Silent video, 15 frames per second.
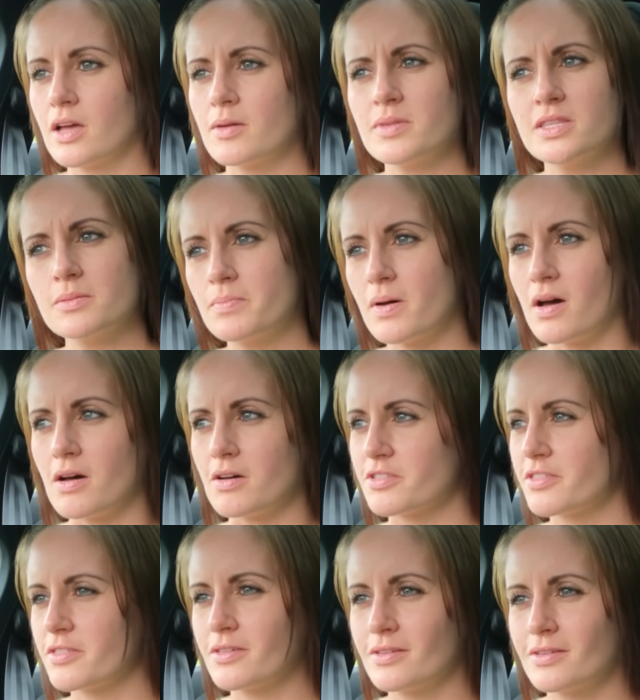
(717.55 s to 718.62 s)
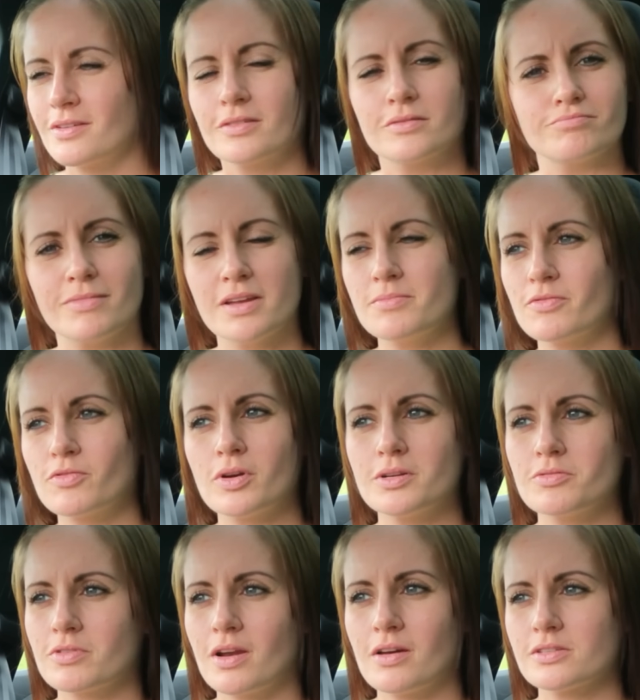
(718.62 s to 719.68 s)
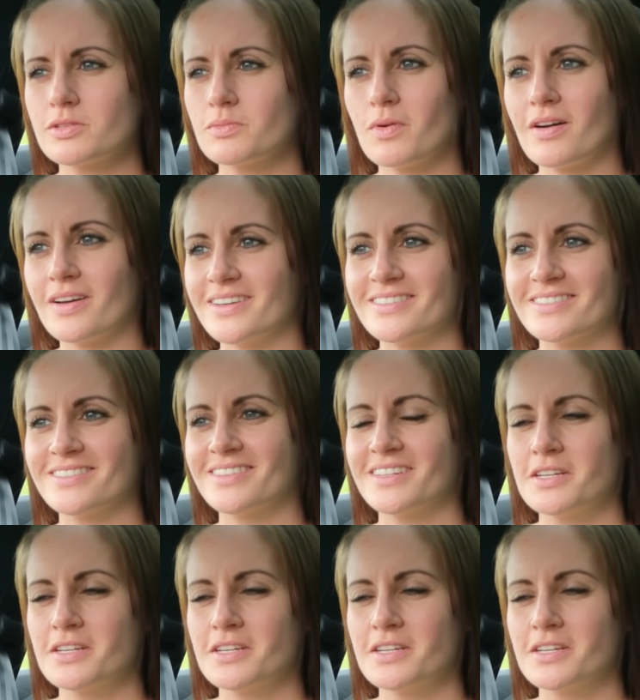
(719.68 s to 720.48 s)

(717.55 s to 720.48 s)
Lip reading: I'm in the bath. Maybe I've got a little glass of wine.